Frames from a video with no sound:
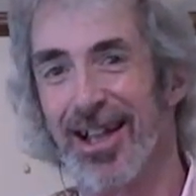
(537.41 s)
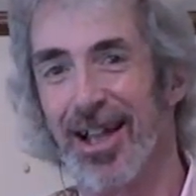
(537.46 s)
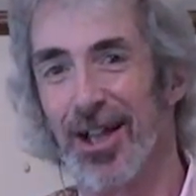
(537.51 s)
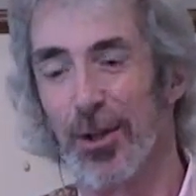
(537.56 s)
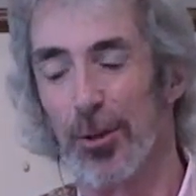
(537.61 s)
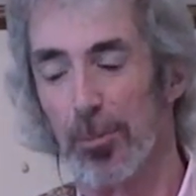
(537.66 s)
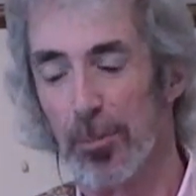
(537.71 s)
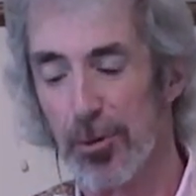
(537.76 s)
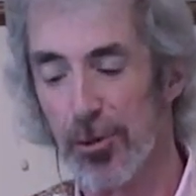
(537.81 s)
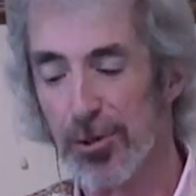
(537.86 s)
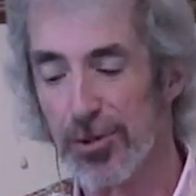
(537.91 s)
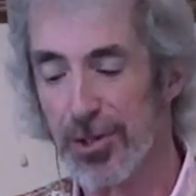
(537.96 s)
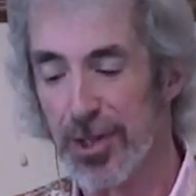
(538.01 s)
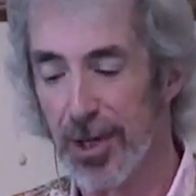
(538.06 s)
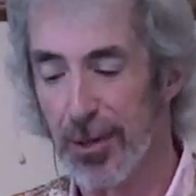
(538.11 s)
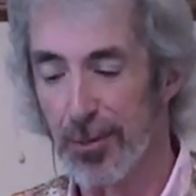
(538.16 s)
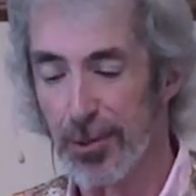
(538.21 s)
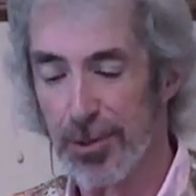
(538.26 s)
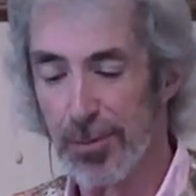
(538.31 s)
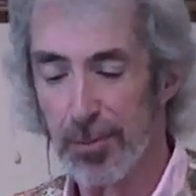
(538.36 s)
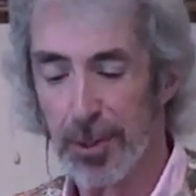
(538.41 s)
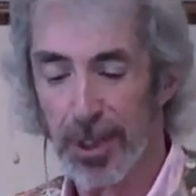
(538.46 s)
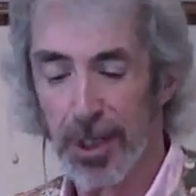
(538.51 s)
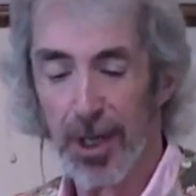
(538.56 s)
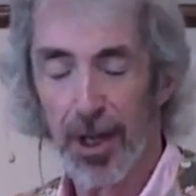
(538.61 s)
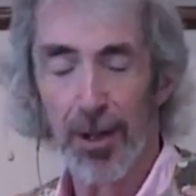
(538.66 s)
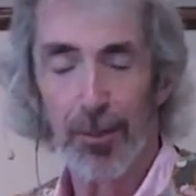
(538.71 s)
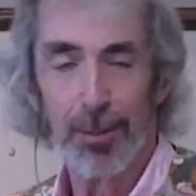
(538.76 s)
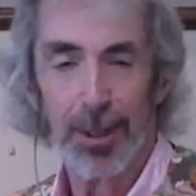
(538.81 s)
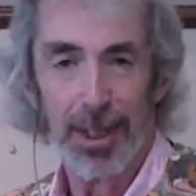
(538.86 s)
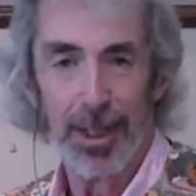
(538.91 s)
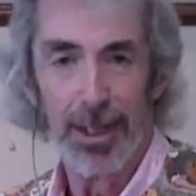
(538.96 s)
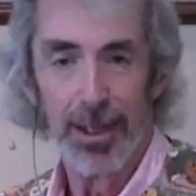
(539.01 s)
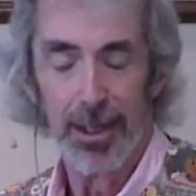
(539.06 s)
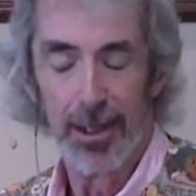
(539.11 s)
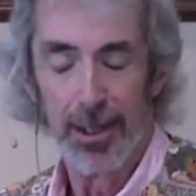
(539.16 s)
and the person I was becoming.